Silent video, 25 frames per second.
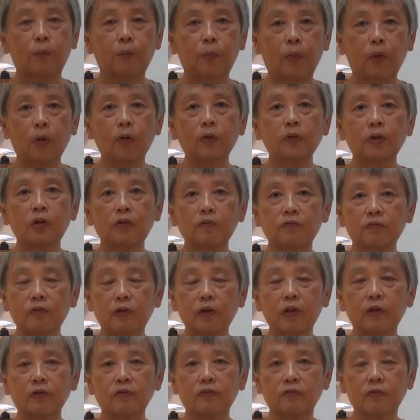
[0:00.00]
body,
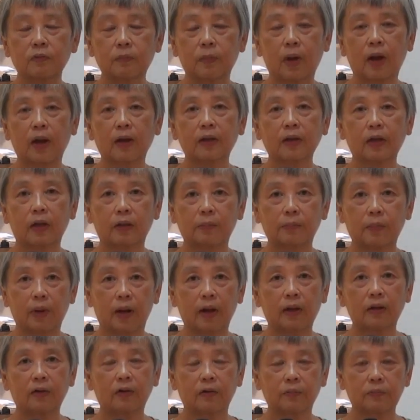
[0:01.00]
feelings, mind, and
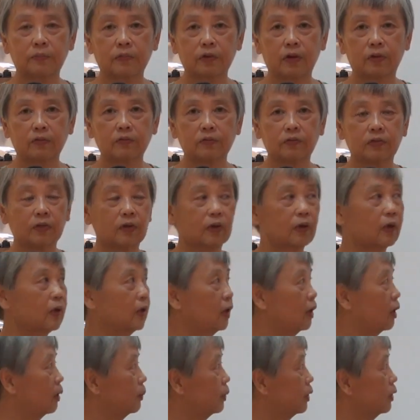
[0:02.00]
mind objects.
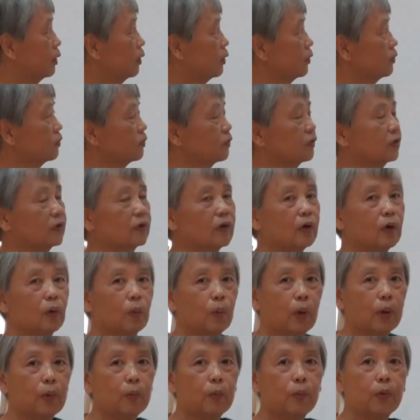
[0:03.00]
Because
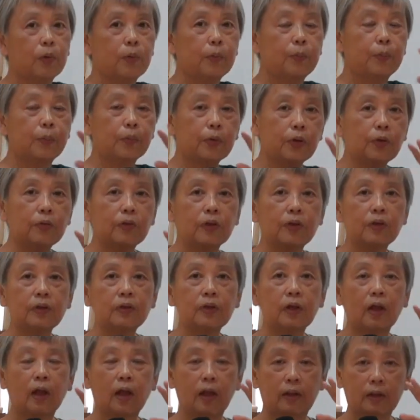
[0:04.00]
when we breathe in
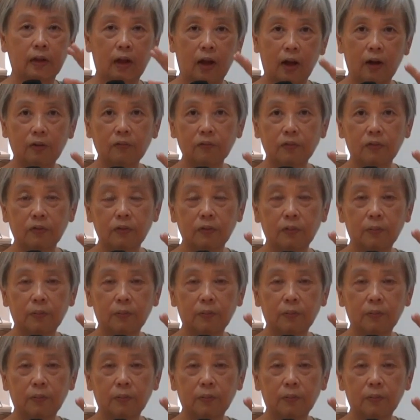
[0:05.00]
and out,